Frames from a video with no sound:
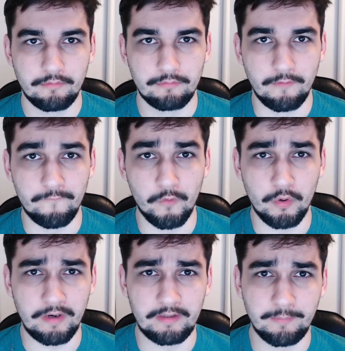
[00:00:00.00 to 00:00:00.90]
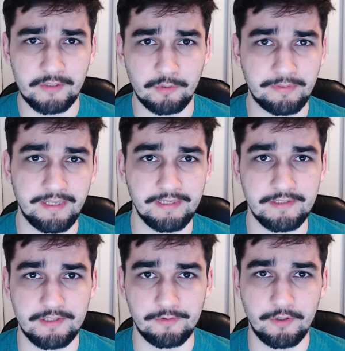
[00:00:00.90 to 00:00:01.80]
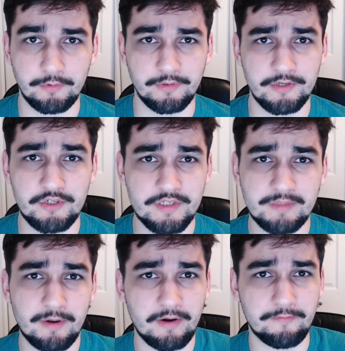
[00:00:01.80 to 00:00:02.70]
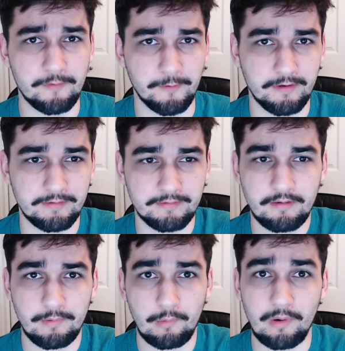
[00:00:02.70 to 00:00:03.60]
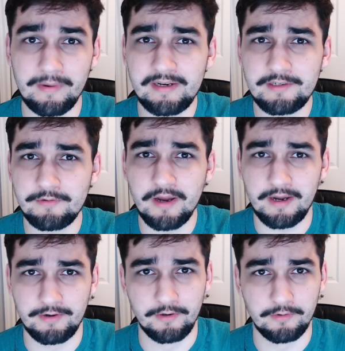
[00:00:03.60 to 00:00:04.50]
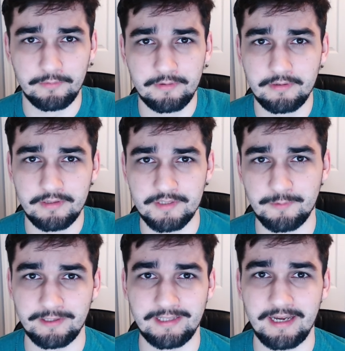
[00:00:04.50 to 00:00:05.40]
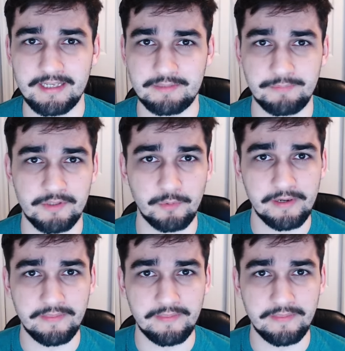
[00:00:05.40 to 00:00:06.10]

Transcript: The four elemental planes are known to just about everyone, but what many do not know is what lies between